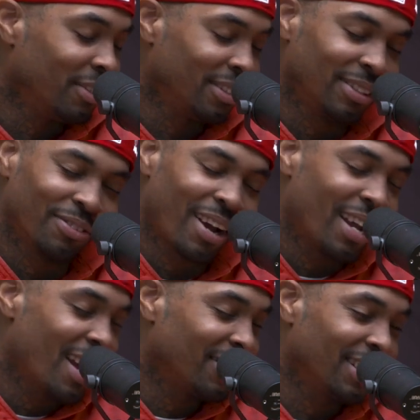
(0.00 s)
Yeah.
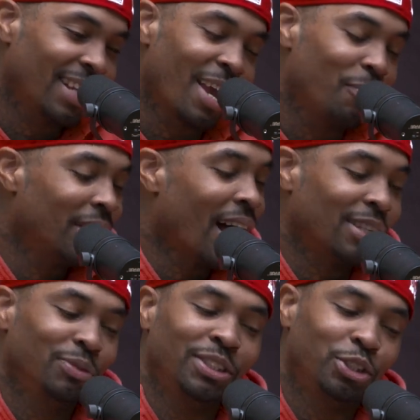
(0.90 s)
Right out the gate, we
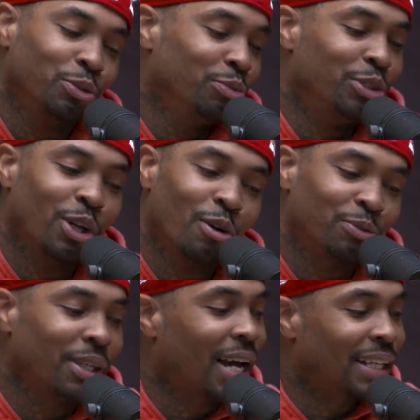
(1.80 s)
got we shoot jokes.
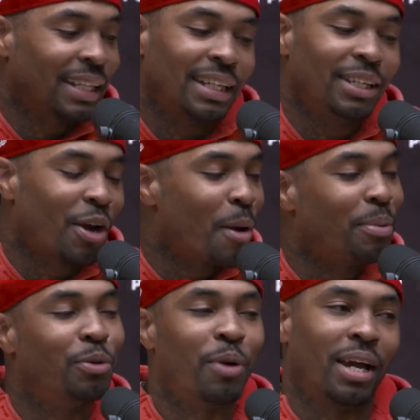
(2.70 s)
We got to get in there and
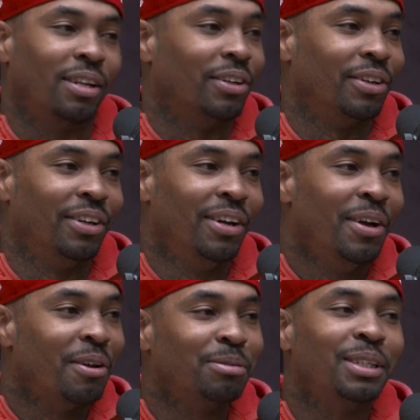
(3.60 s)
be regular.
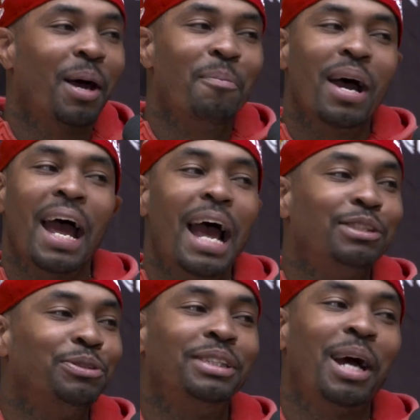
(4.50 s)
You know what I'm saying? I might
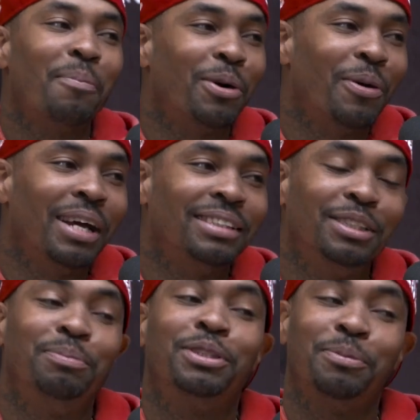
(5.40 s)
ask you a couple
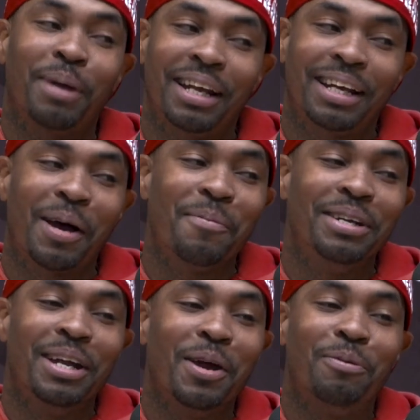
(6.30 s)
questions, but you better come
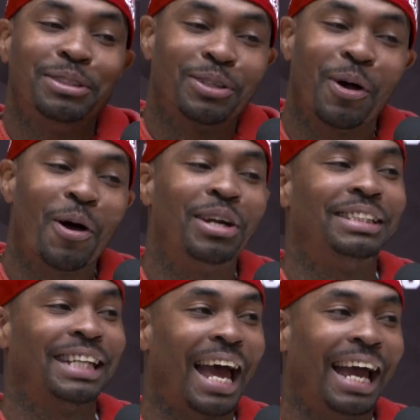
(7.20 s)
in there with your I'm heart coming
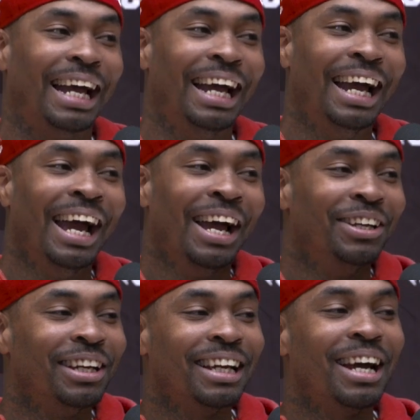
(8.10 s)
attack. to that motherfucker though.
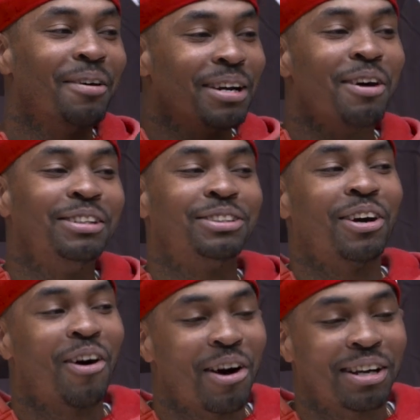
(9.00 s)
You can come I'm in coming, with your
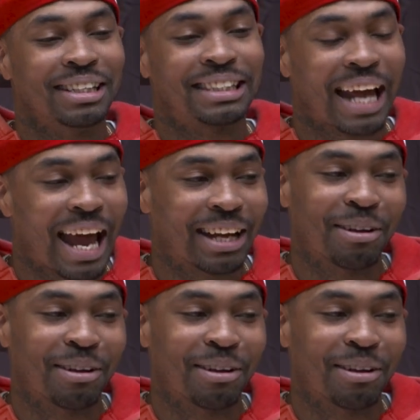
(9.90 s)
I'm coming to that attack, bitch.